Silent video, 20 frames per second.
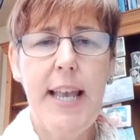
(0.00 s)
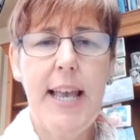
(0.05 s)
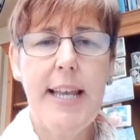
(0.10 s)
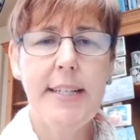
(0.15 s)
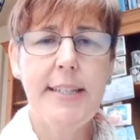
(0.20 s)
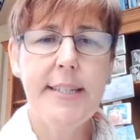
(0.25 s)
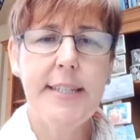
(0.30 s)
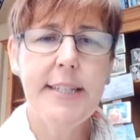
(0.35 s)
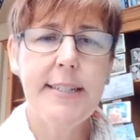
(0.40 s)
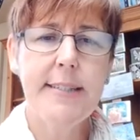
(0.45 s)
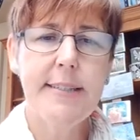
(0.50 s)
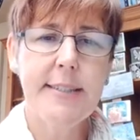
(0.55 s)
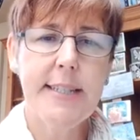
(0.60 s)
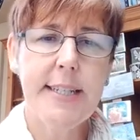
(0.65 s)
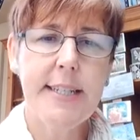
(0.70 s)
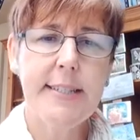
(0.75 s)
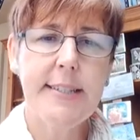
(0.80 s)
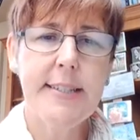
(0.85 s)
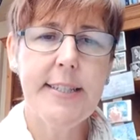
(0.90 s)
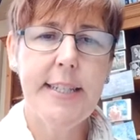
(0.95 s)

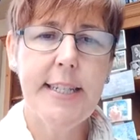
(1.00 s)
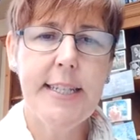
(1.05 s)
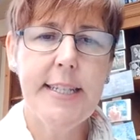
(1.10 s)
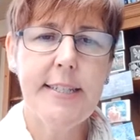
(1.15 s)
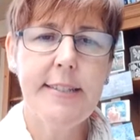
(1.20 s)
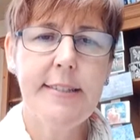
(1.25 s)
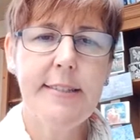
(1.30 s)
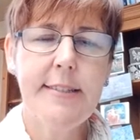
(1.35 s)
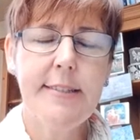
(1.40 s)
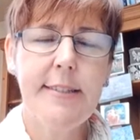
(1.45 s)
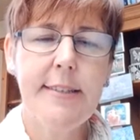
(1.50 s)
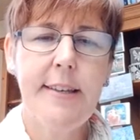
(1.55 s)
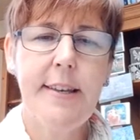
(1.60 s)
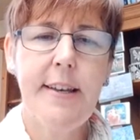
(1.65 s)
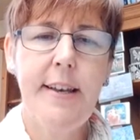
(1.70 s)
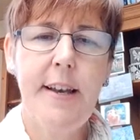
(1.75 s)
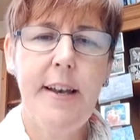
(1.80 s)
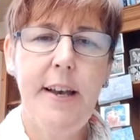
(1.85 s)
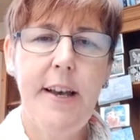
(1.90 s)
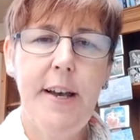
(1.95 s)
1860s,
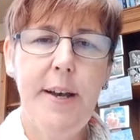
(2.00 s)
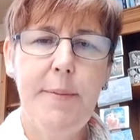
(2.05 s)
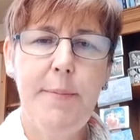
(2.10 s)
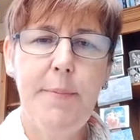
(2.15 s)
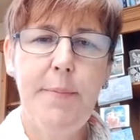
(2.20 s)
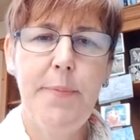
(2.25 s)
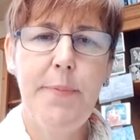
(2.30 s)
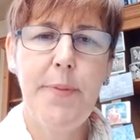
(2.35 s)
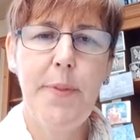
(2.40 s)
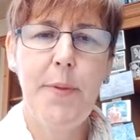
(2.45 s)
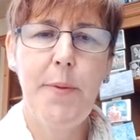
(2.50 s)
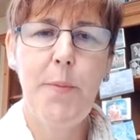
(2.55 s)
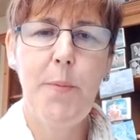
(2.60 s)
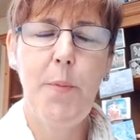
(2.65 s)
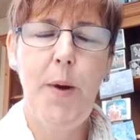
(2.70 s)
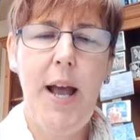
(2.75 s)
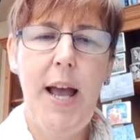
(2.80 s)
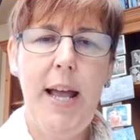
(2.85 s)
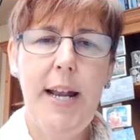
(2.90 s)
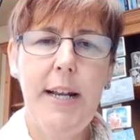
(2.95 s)

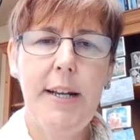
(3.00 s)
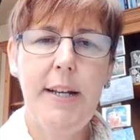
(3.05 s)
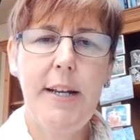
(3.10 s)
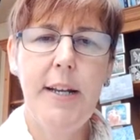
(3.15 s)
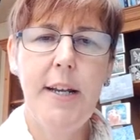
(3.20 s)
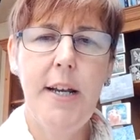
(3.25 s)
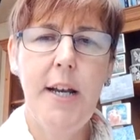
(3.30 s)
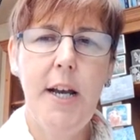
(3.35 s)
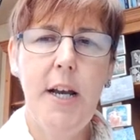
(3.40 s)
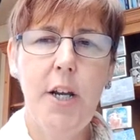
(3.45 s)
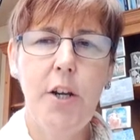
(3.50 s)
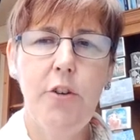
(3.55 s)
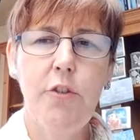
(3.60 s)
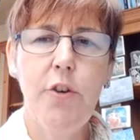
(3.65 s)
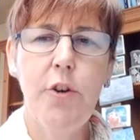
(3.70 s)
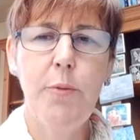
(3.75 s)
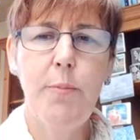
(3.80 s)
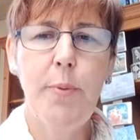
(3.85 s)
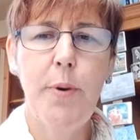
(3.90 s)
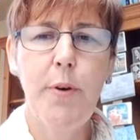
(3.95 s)
when a
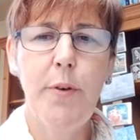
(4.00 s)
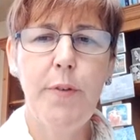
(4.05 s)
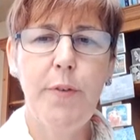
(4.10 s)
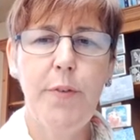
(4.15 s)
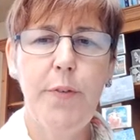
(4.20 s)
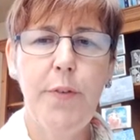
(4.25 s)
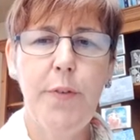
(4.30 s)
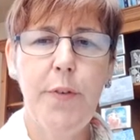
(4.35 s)
group of